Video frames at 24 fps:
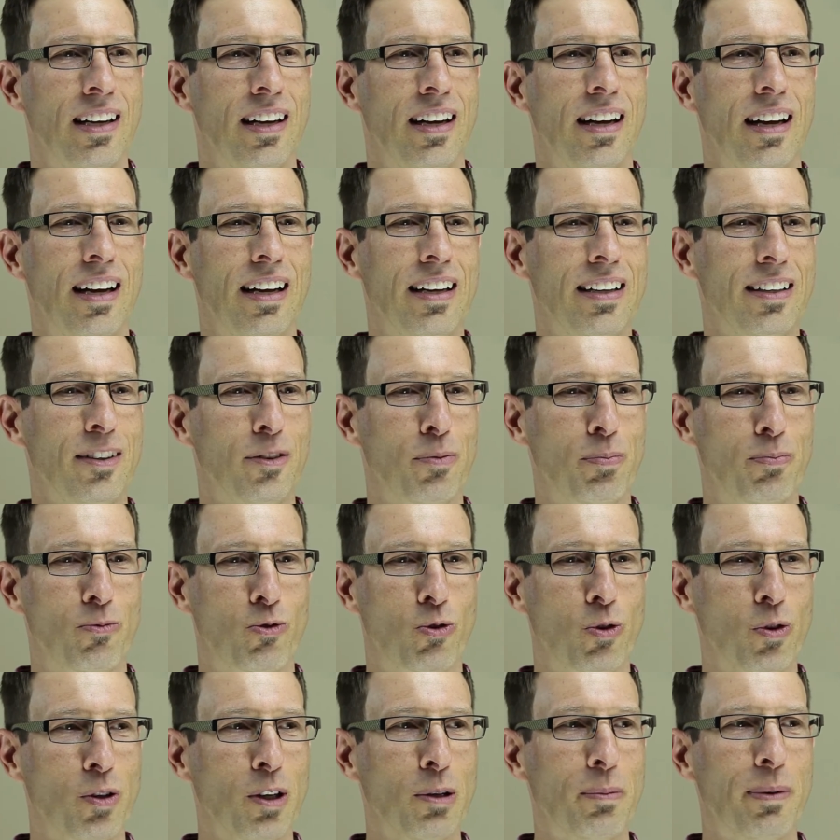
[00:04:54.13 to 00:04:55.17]
It's
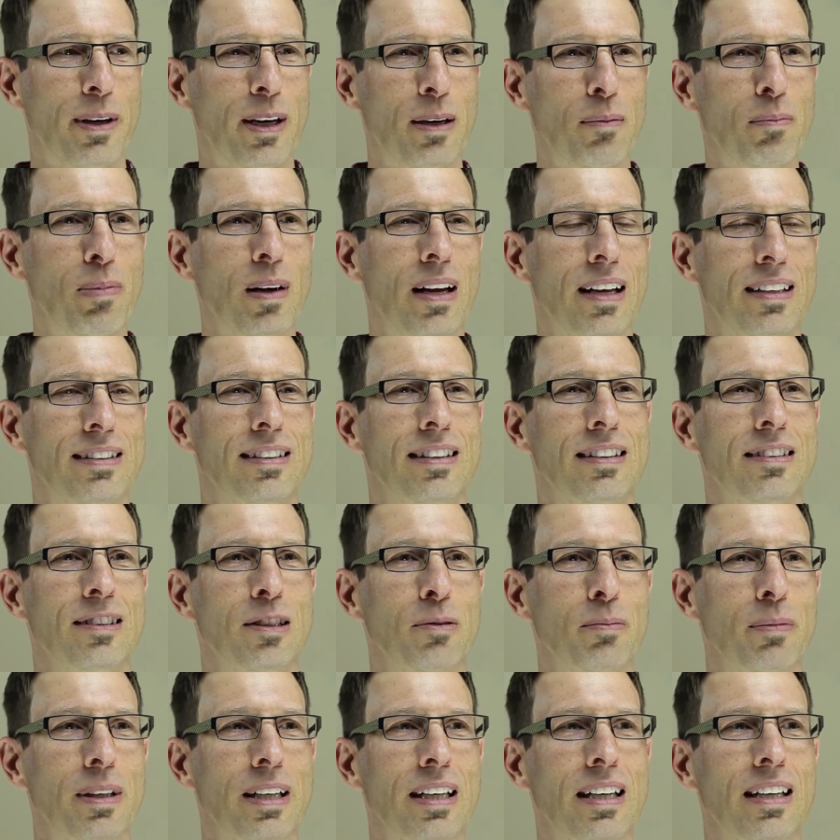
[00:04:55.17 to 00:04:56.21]
truly been a blessing to
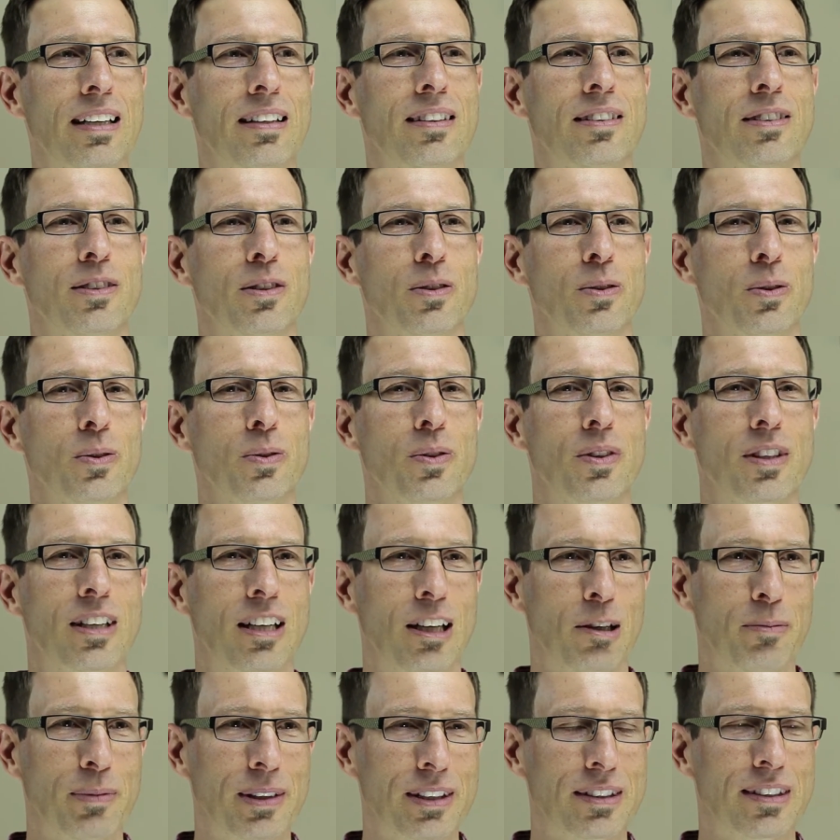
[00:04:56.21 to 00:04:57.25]
me to
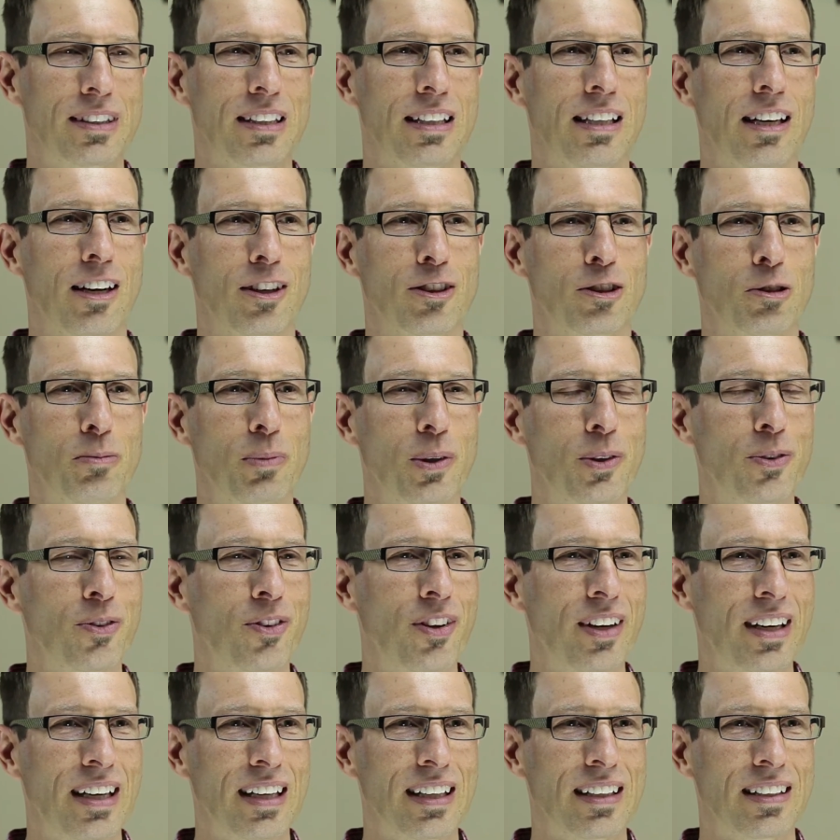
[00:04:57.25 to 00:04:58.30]
come and see Dr.
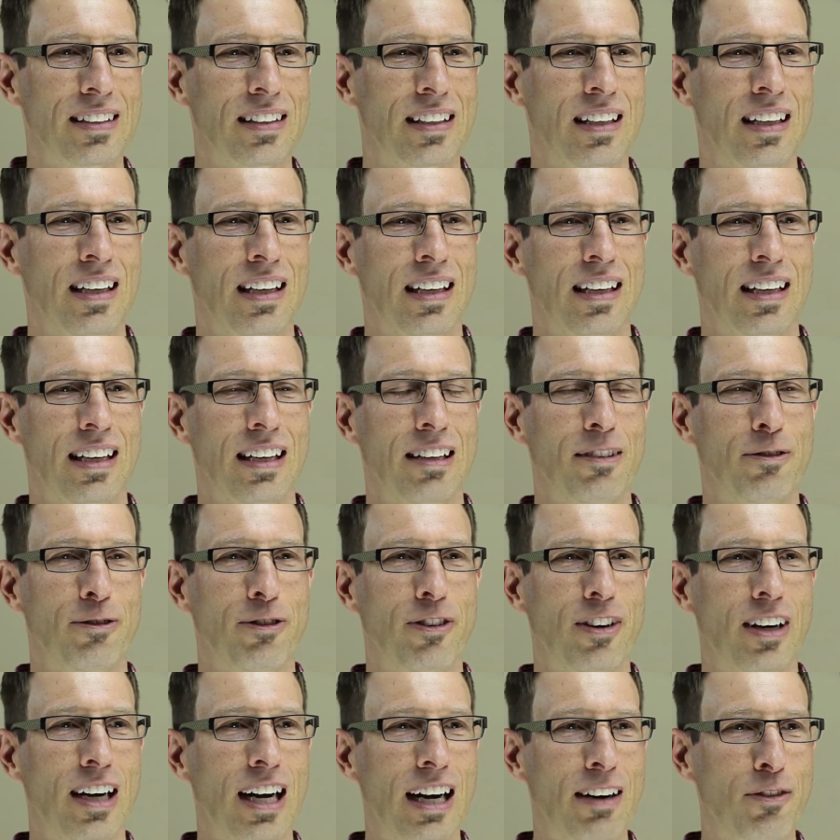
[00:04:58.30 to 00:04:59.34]
Montilla. And
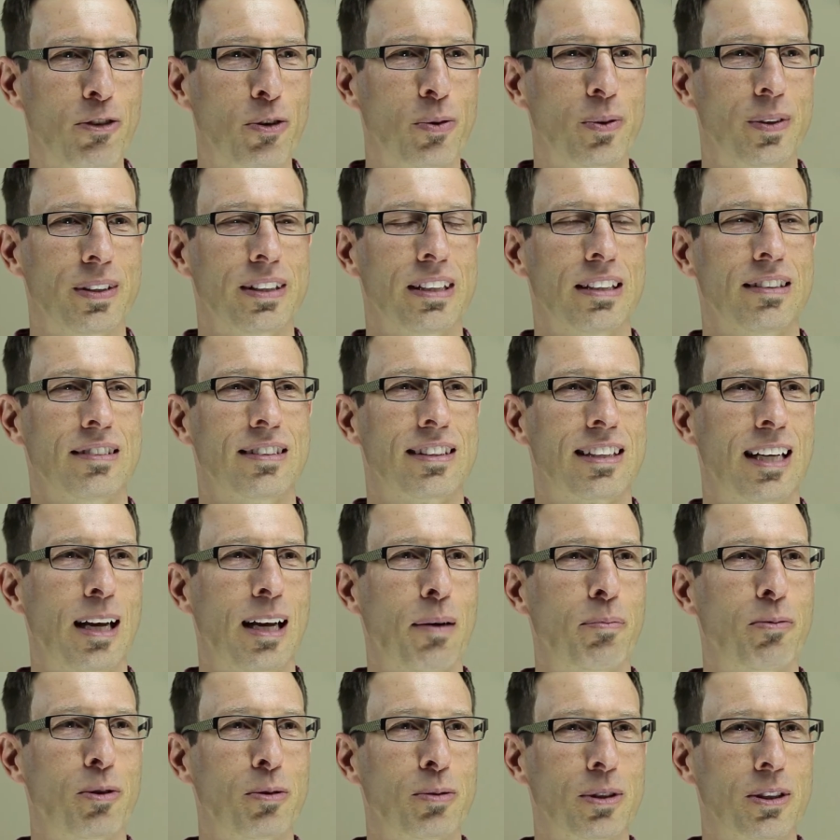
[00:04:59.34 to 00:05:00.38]
for everyone that's
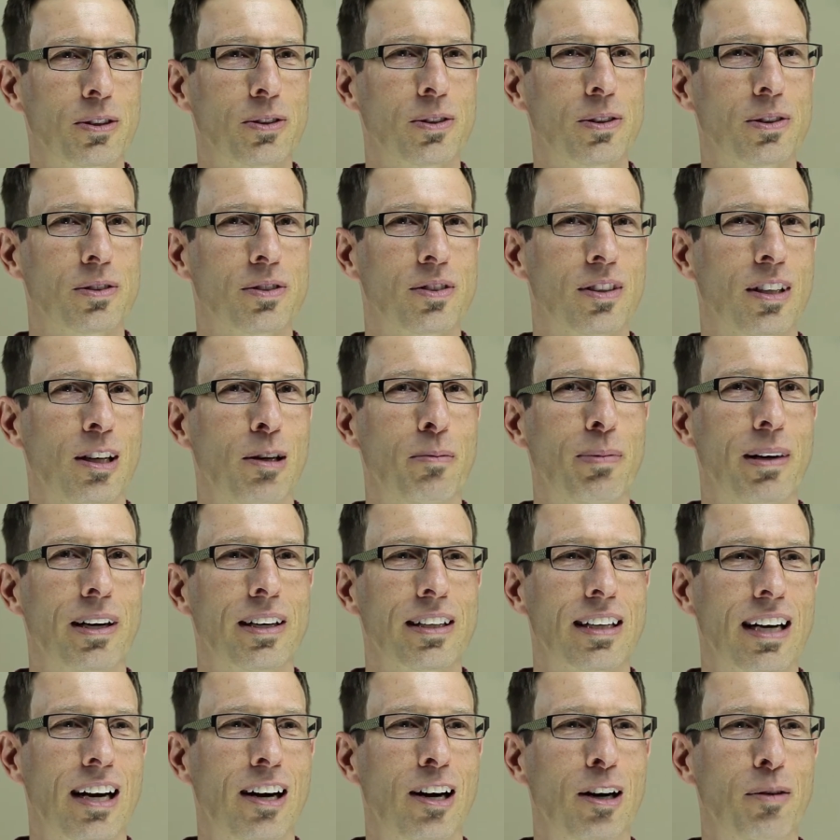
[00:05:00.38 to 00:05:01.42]
skeptical
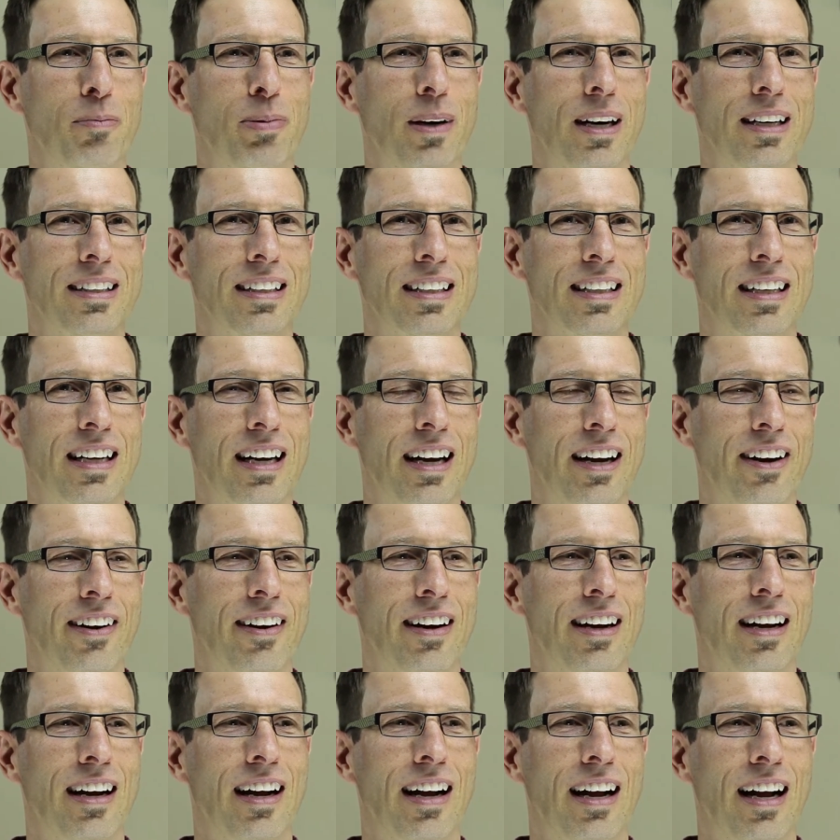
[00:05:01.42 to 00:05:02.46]
about chiropractic care,
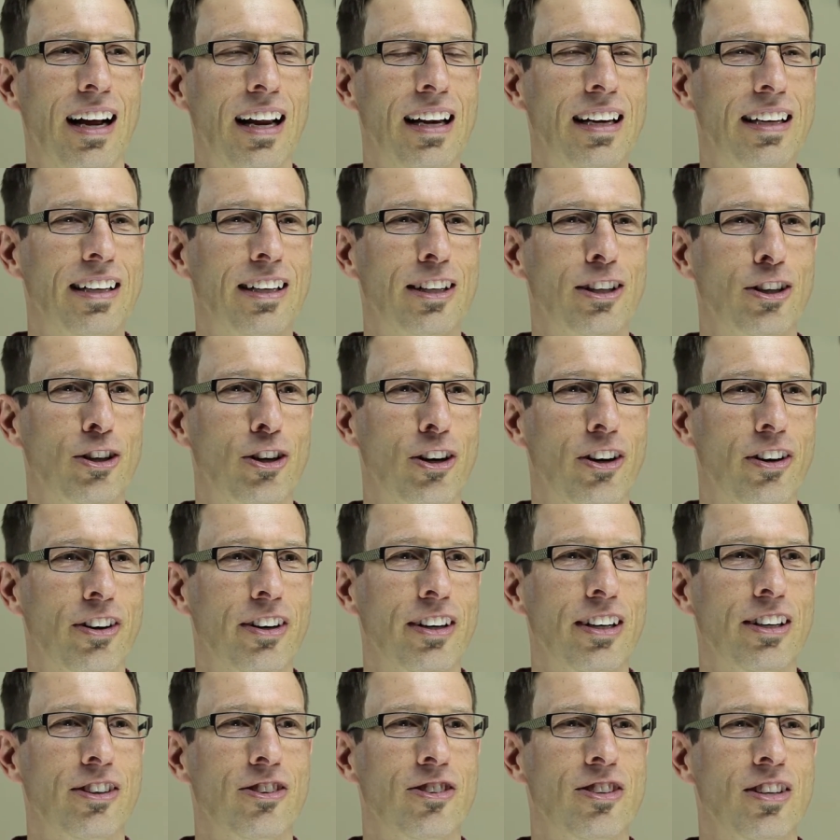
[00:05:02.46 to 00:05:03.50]
I highly
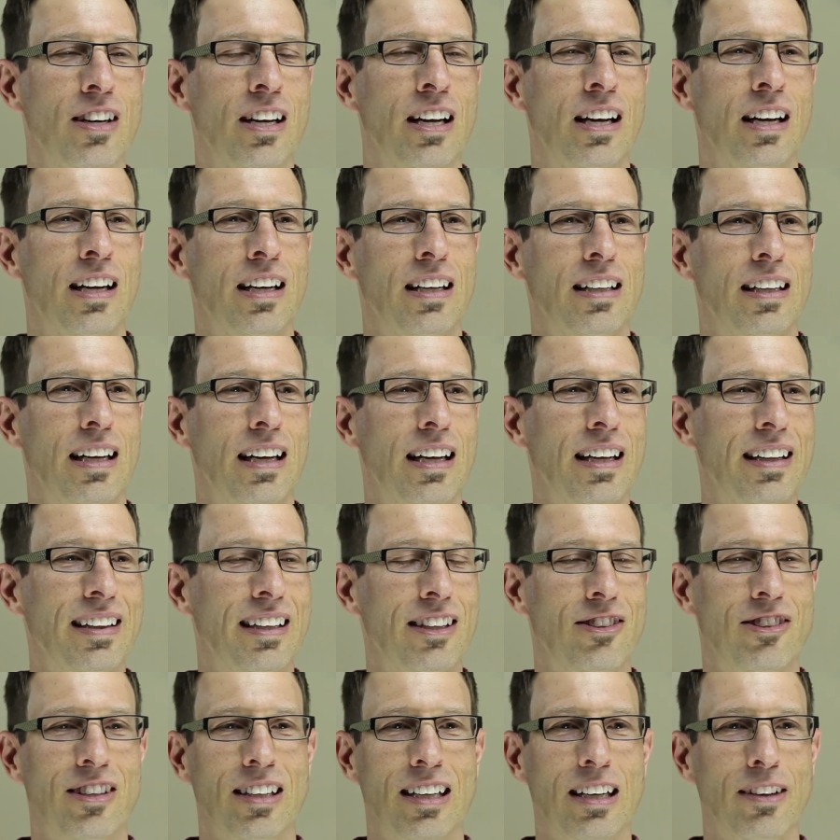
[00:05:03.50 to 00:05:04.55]
encourage
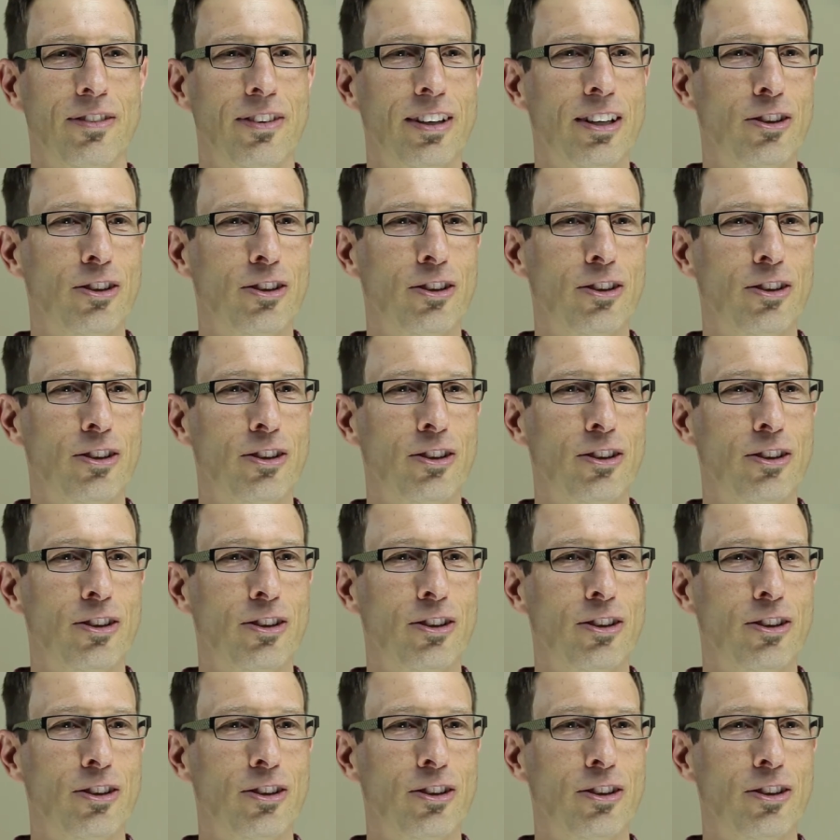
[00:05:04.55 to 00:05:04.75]
that you give it a